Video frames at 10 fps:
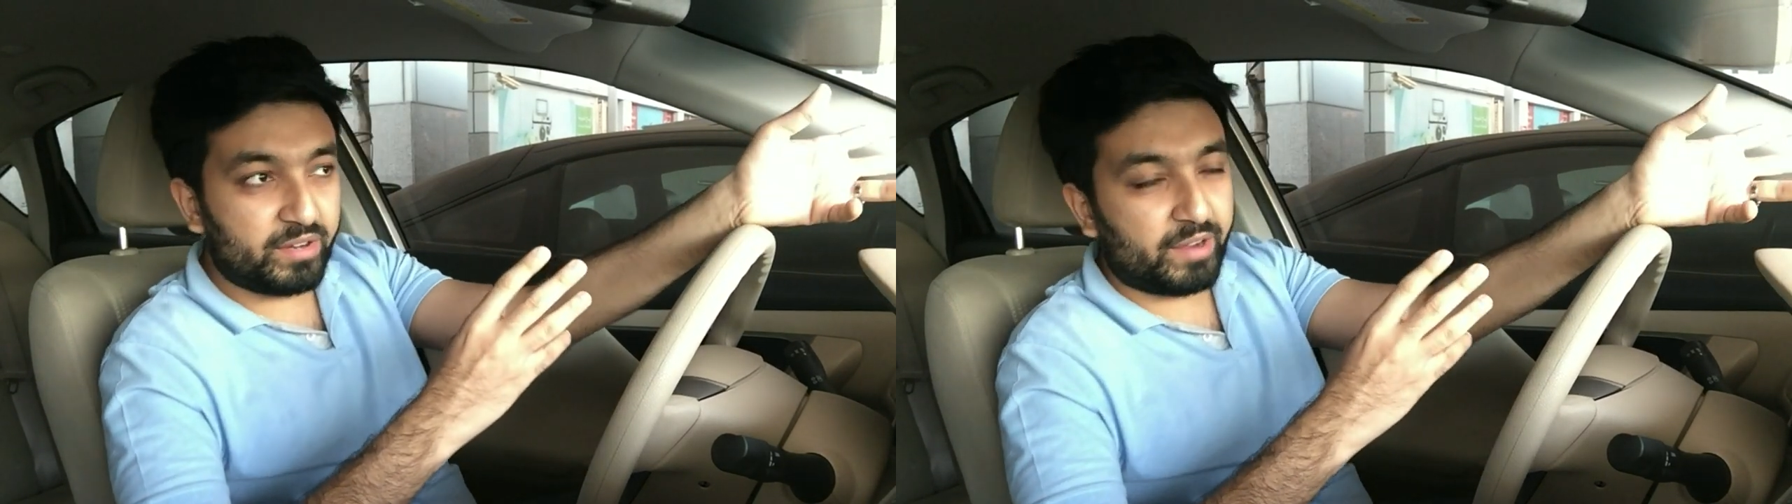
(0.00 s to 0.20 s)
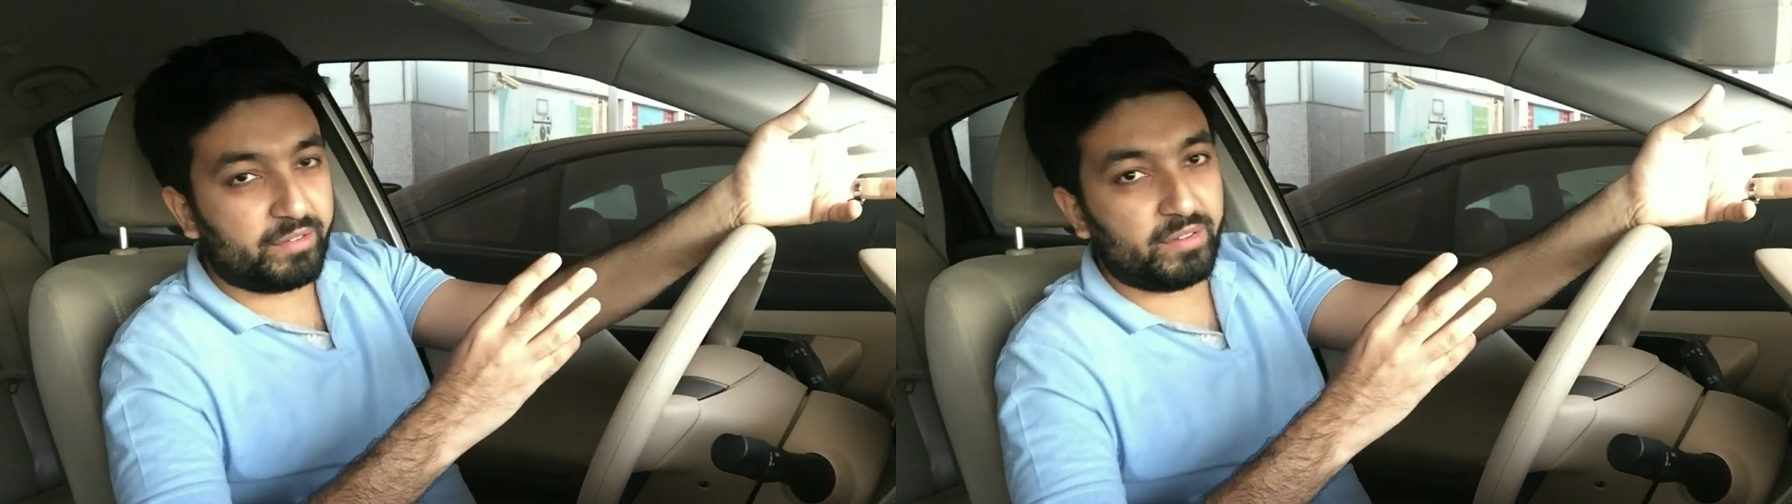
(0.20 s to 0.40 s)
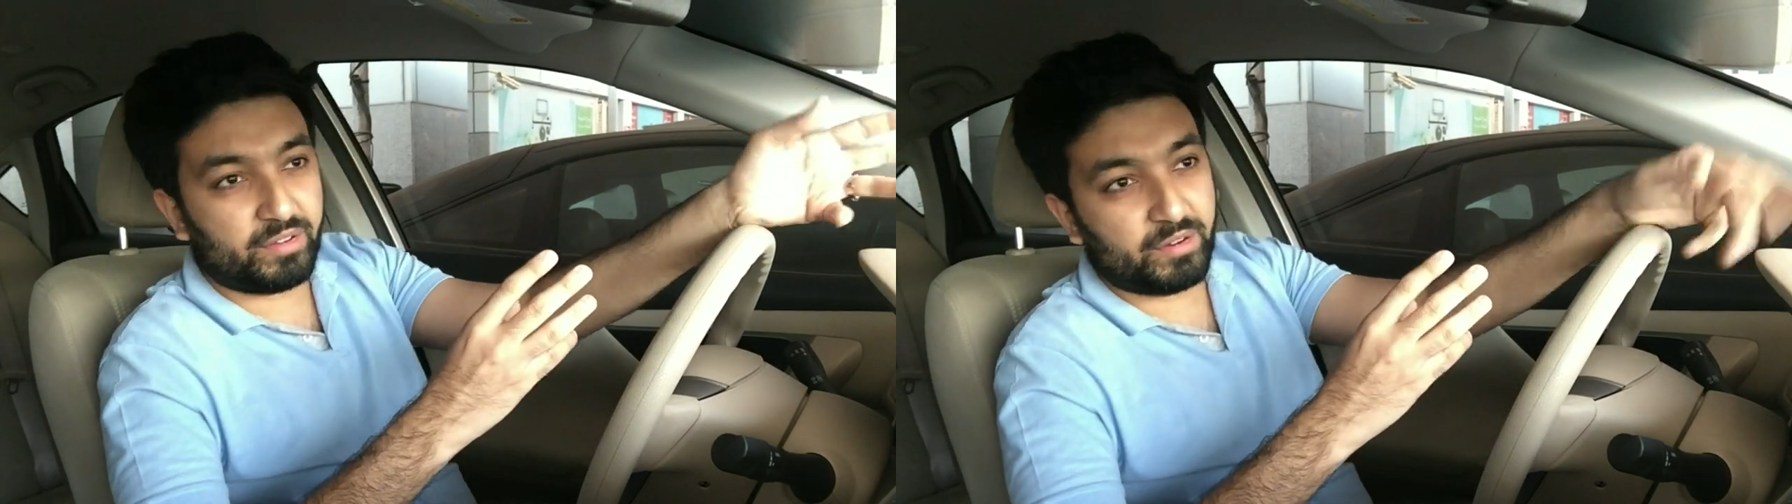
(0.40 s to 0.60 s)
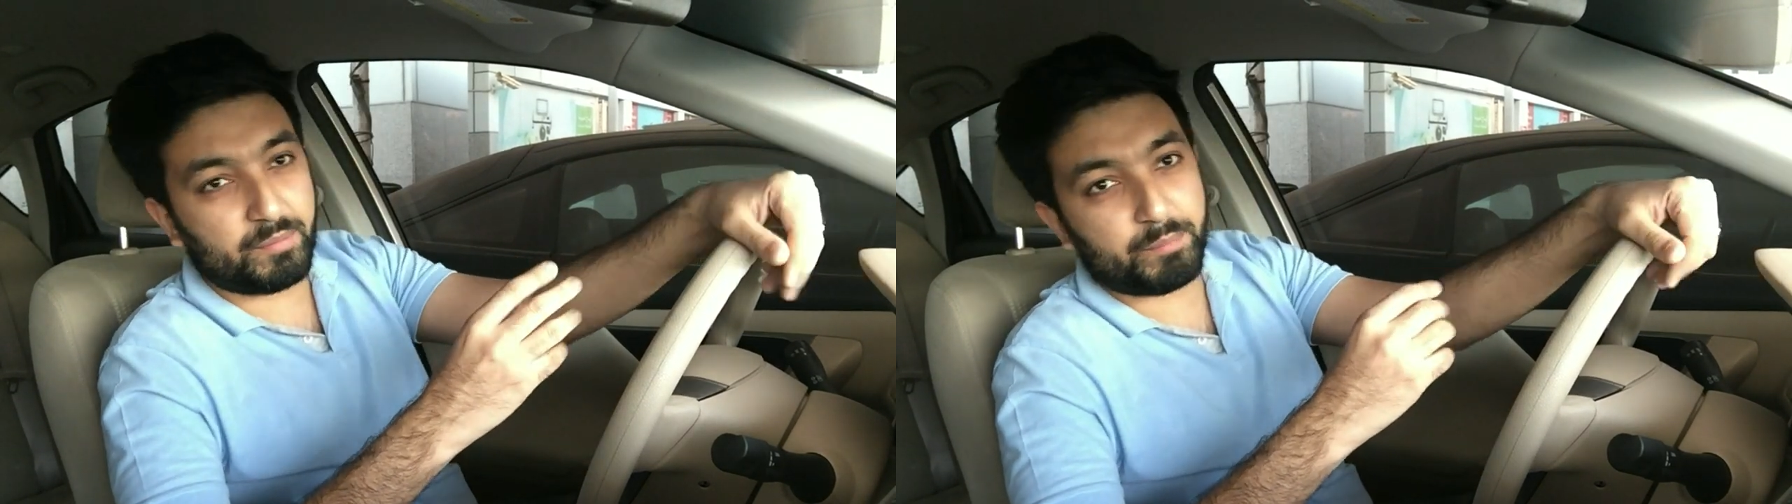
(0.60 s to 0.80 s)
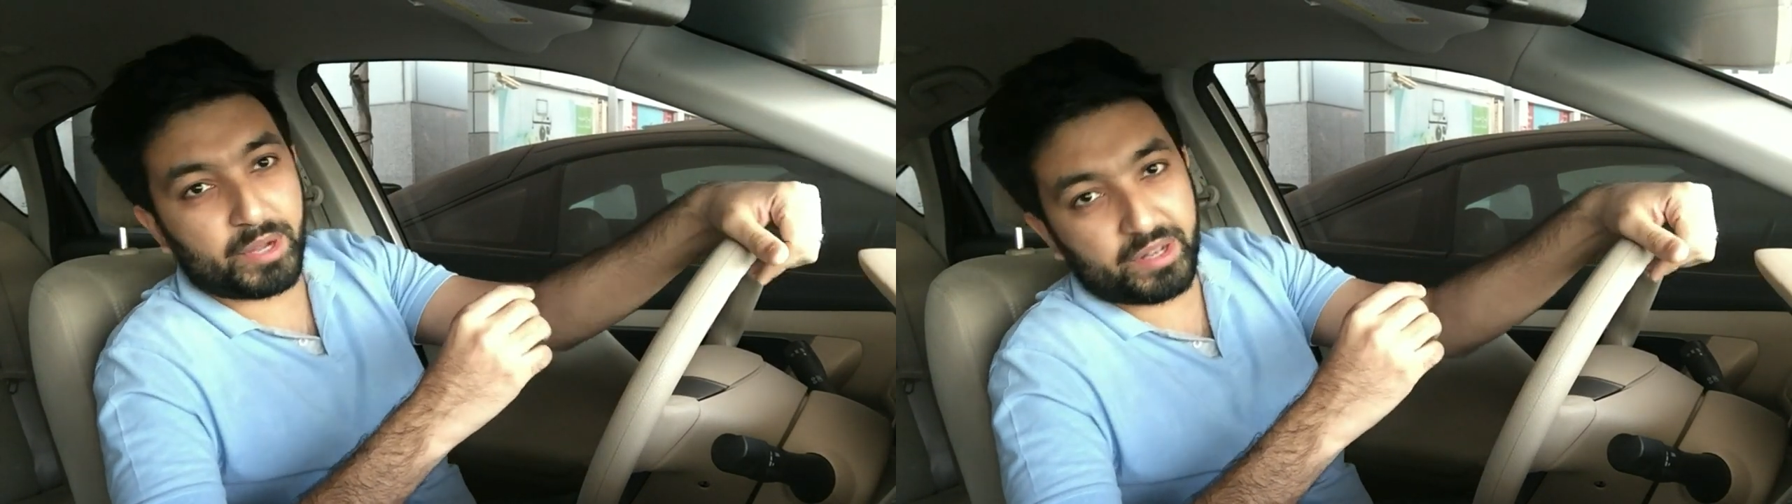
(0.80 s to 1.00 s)
drive
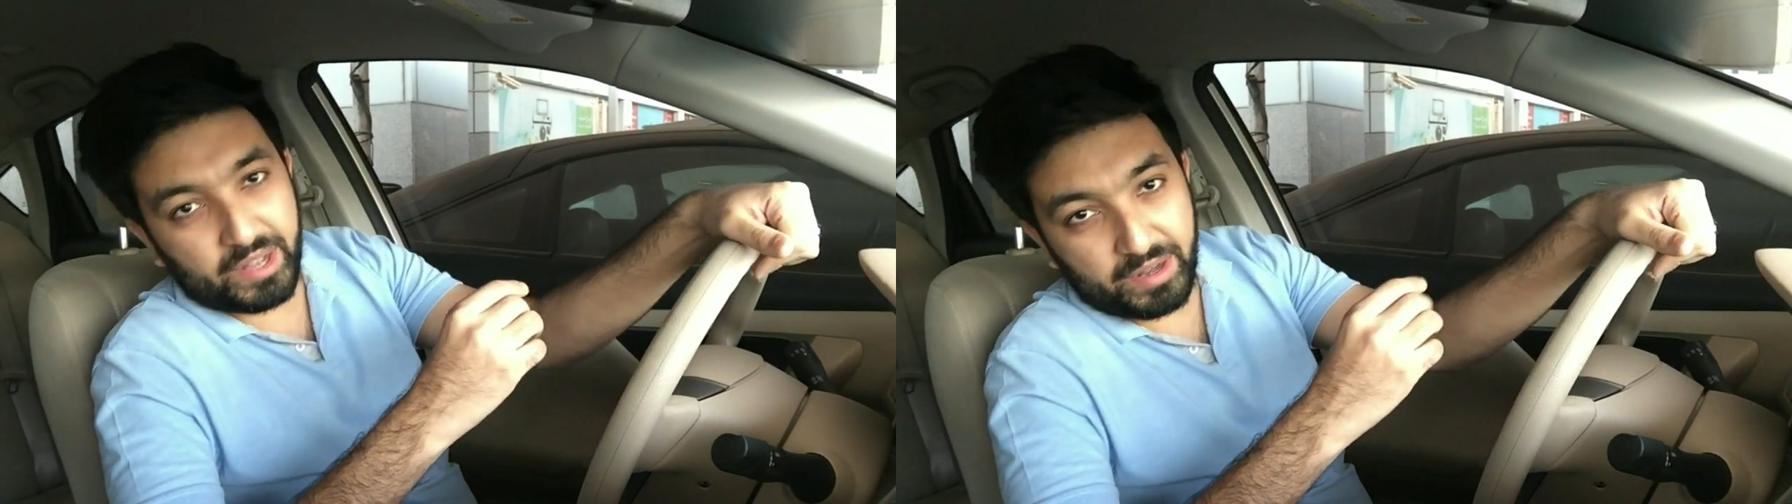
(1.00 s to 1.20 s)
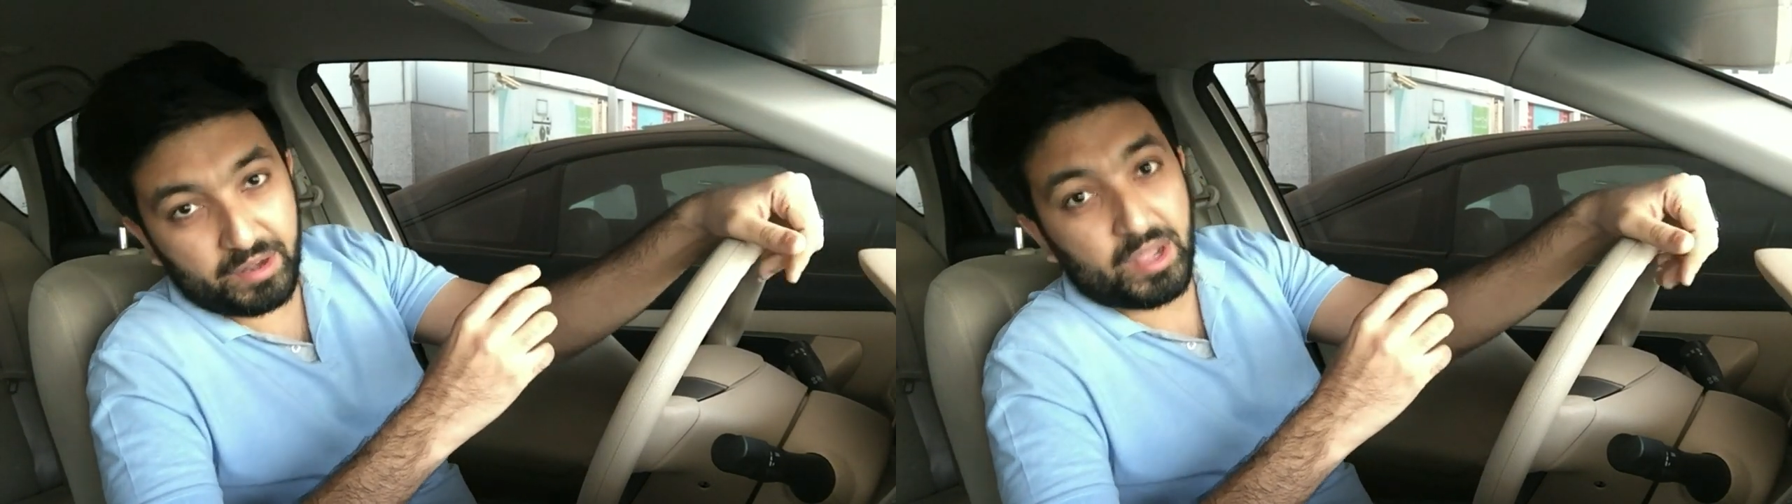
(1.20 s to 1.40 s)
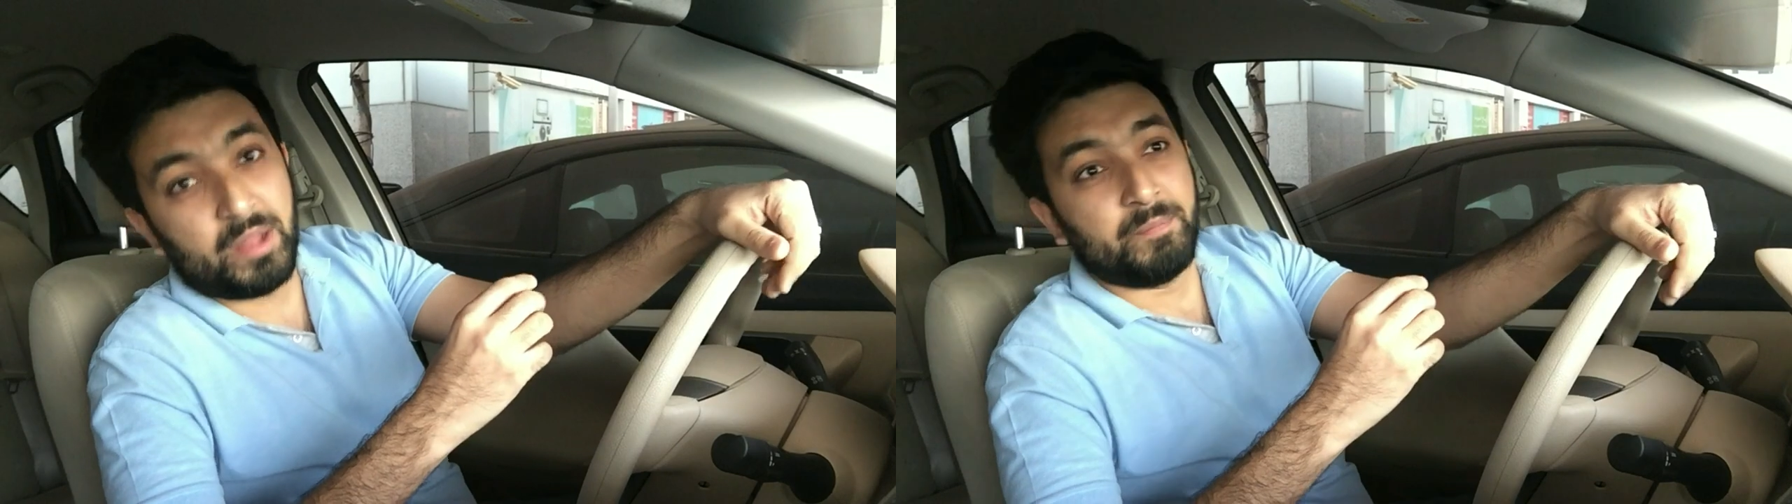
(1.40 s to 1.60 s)
system, but then